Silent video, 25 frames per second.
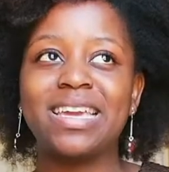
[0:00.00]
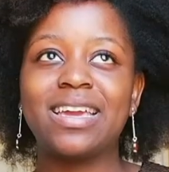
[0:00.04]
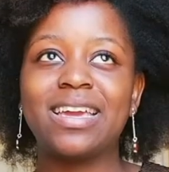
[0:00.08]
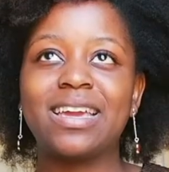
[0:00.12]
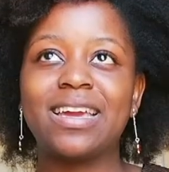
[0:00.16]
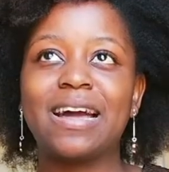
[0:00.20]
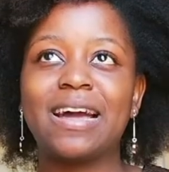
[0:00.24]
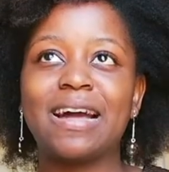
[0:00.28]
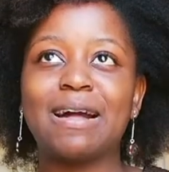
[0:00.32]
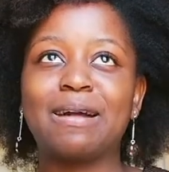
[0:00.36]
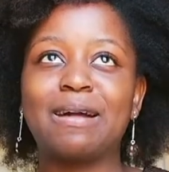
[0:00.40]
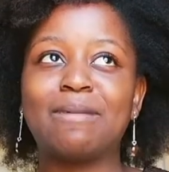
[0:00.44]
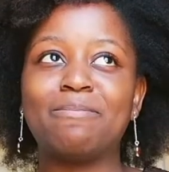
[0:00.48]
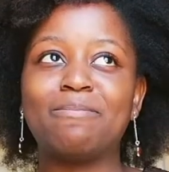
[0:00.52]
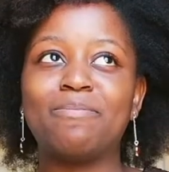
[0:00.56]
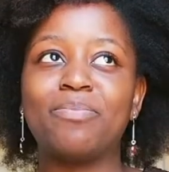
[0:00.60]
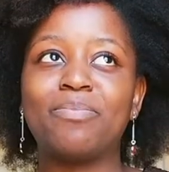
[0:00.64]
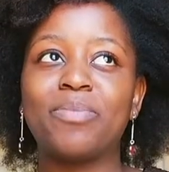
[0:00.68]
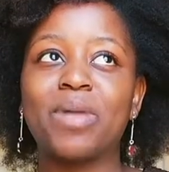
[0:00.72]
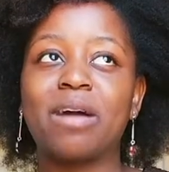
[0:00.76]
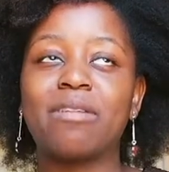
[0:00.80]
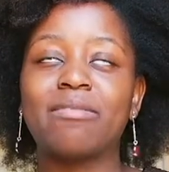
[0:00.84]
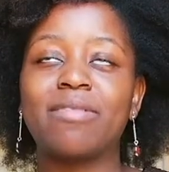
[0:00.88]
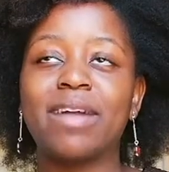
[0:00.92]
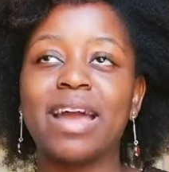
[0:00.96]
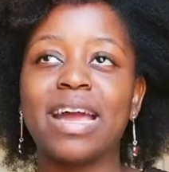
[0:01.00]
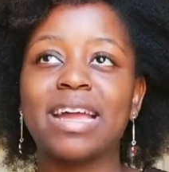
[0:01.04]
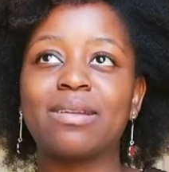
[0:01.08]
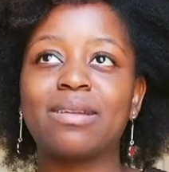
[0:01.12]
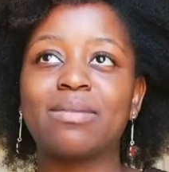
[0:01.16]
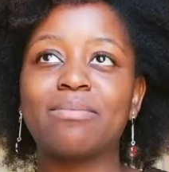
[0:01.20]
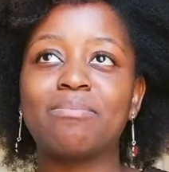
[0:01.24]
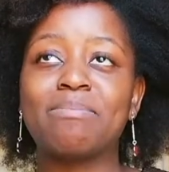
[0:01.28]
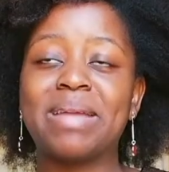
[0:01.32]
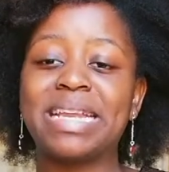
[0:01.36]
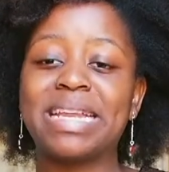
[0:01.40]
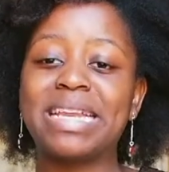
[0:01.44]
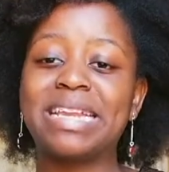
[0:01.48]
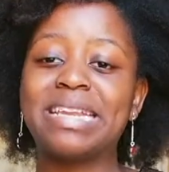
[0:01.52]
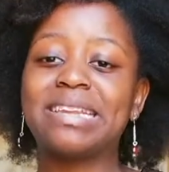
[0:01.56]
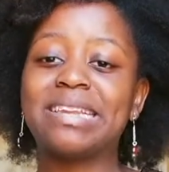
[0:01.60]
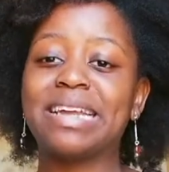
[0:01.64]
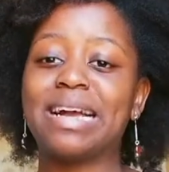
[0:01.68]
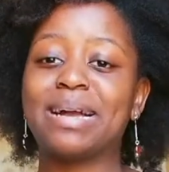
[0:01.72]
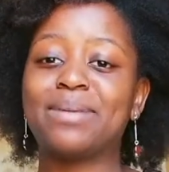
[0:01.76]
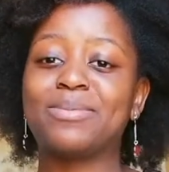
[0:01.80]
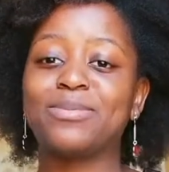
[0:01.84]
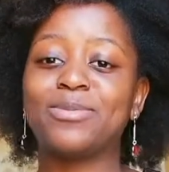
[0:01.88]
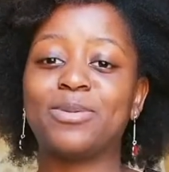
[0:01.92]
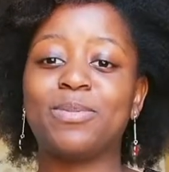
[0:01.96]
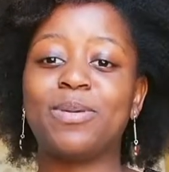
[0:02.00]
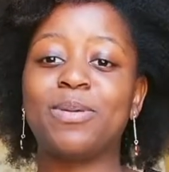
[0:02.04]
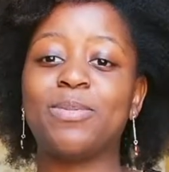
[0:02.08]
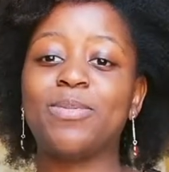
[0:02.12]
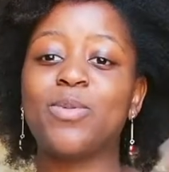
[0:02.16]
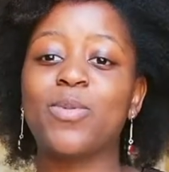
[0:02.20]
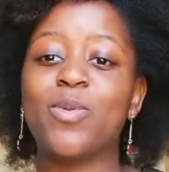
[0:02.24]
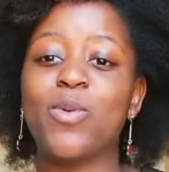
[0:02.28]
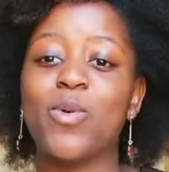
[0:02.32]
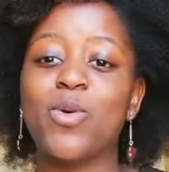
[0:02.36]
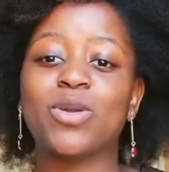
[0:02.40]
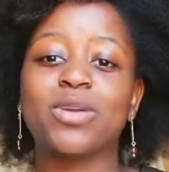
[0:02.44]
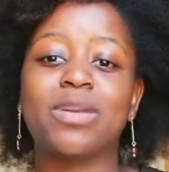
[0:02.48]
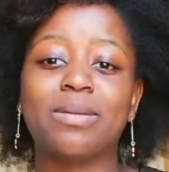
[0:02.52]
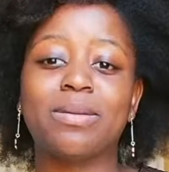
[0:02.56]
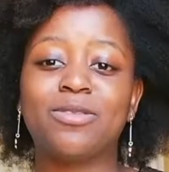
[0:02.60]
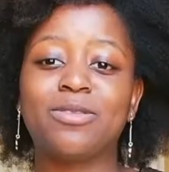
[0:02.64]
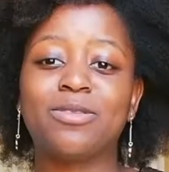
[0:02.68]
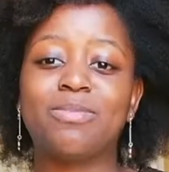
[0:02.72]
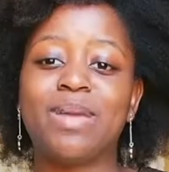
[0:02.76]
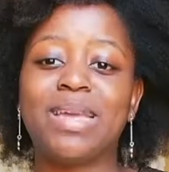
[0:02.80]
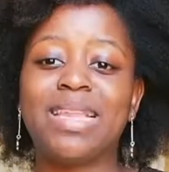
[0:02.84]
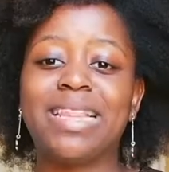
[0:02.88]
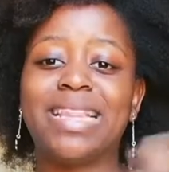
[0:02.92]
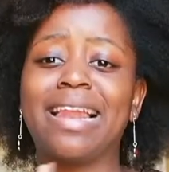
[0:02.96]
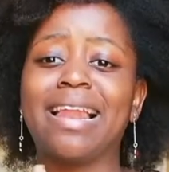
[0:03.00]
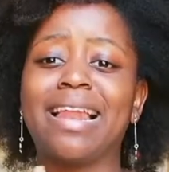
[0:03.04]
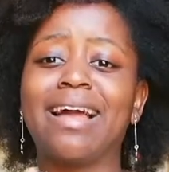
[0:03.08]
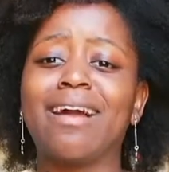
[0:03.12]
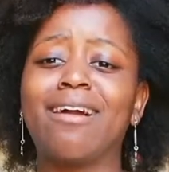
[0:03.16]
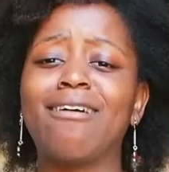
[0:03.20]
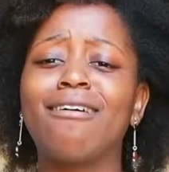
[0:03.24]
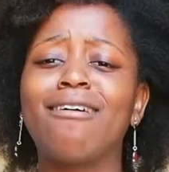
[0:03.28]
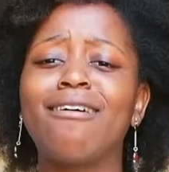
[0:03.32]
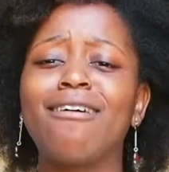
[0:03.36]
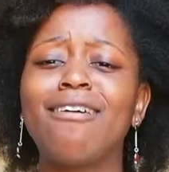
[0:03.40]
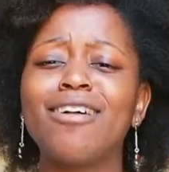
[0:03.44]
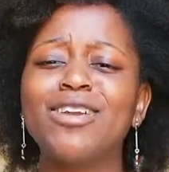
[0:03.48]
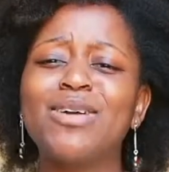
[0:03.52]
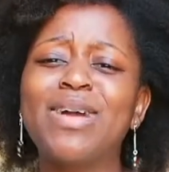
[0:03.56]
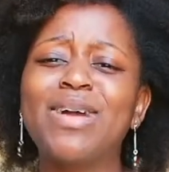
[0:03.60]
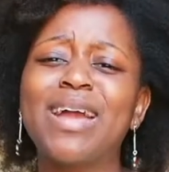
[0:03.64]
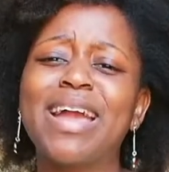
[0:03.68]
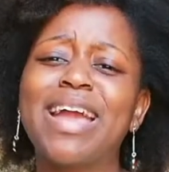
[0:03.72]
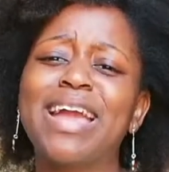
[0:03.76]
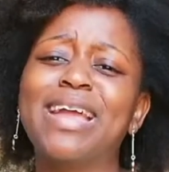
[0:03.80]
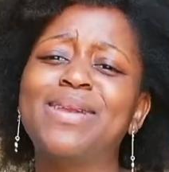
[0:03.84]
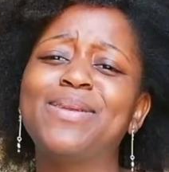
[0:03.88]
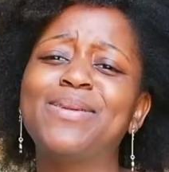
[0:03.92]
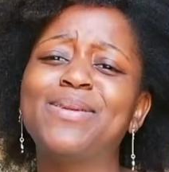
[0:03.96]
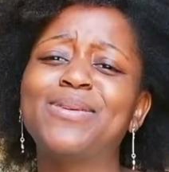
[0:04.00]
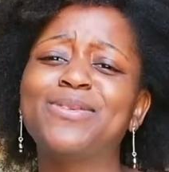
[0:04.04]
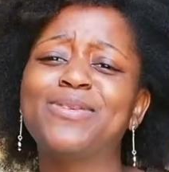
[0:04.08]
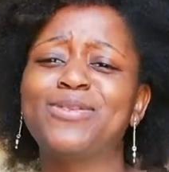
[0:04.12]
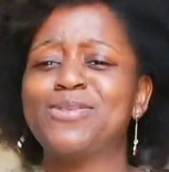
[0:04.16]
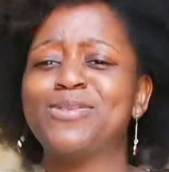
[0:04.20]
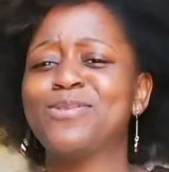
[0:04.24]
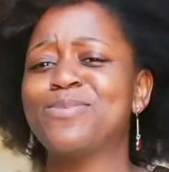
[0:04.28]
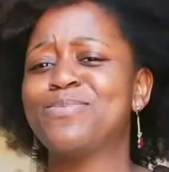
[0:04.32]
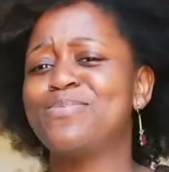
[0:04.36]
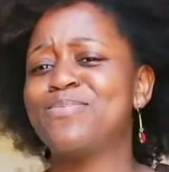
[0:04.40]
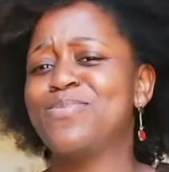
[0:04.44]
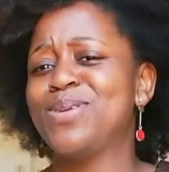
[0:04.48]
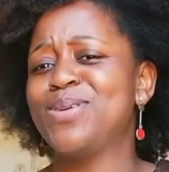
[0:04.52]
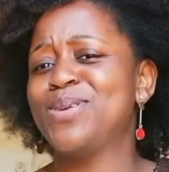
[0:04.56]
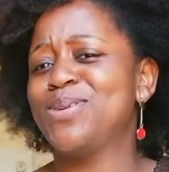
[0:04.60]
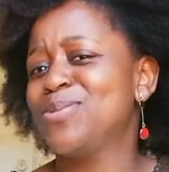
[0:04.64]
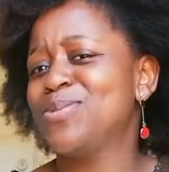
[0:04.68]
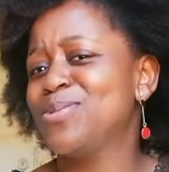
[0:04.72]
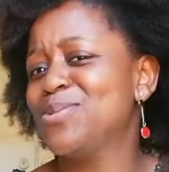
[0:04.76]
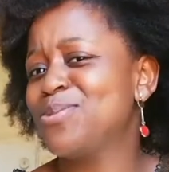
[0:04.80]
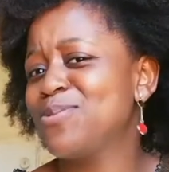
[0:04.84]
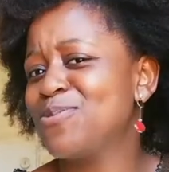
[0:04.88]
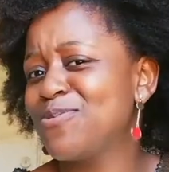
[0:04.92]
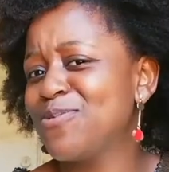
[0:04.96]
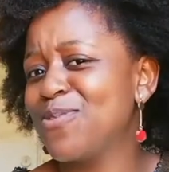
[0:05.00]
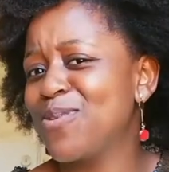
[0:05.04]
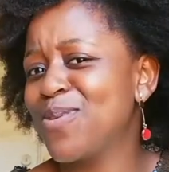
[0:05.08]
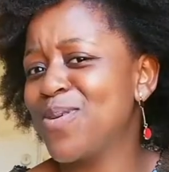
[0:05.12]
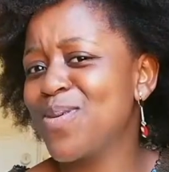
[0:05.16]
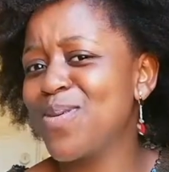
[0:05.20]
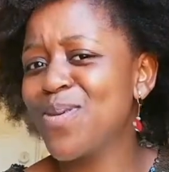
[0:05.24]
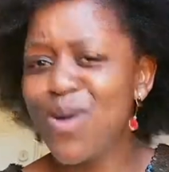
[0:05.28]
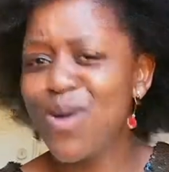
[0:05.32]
I've had many times that people walked up to me and they're like, oh, your hair looks so beautiful,